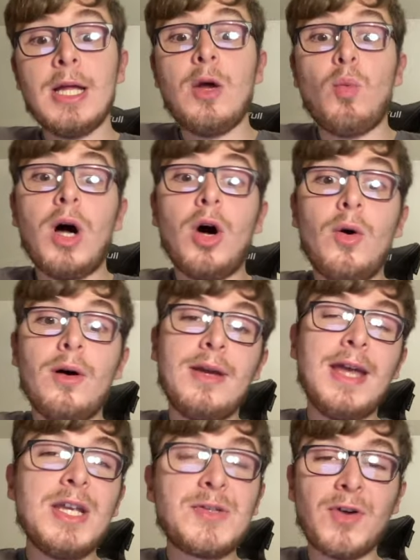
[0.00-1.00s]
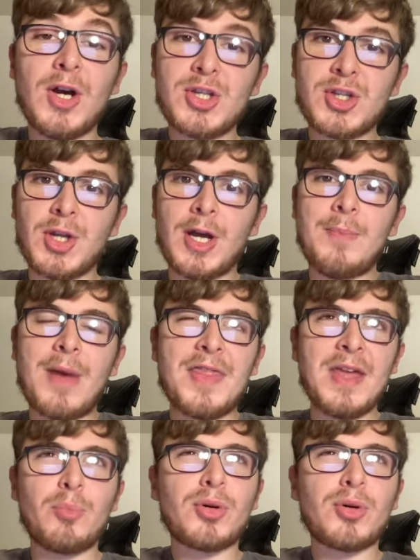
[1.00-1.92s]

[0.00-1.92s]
Well, in his first, I think,